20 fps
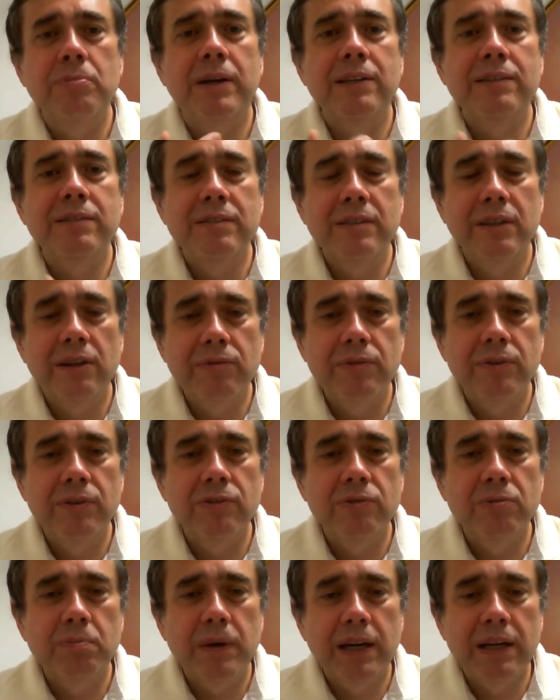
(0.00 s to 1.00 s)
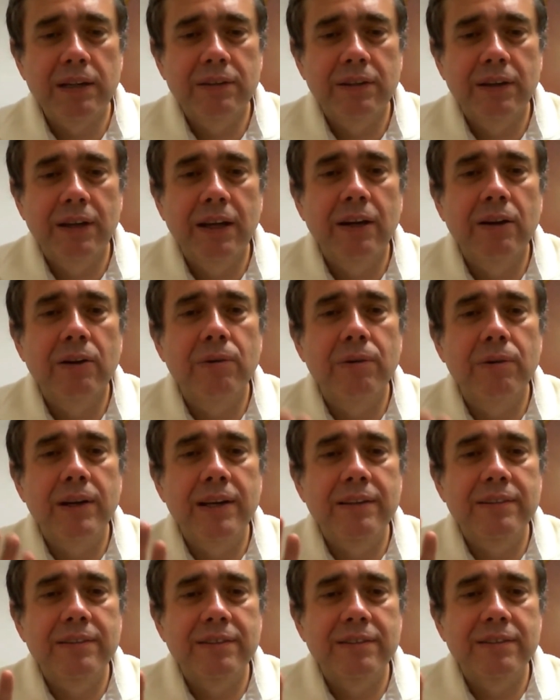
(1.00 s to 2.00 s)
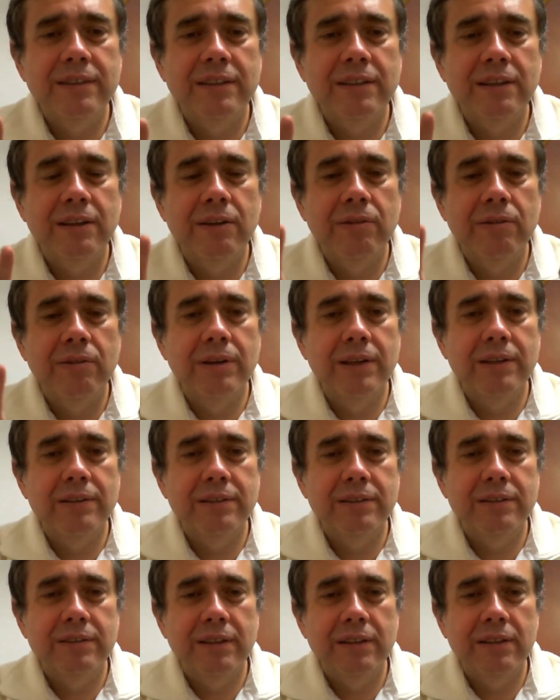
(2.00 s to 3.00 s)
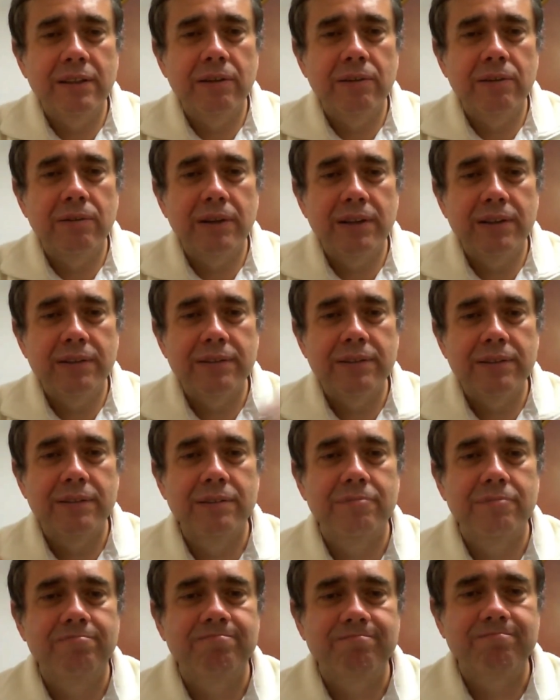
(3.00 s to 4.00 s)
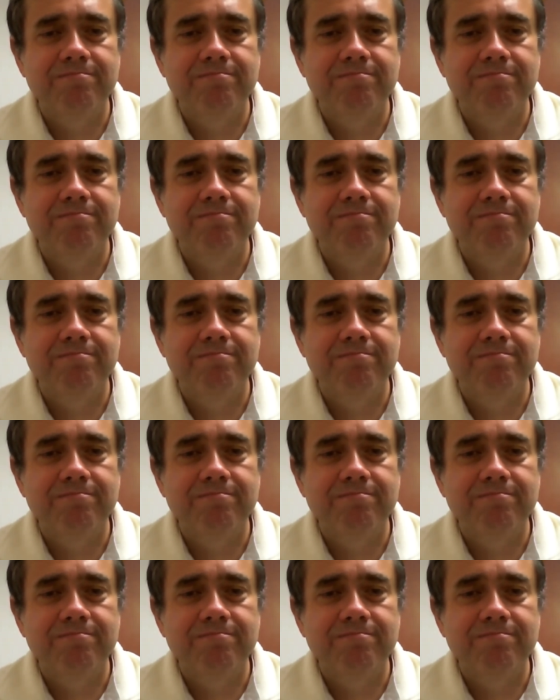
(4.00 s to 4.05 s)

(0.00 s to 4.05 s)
my self respect increases and increases and increases.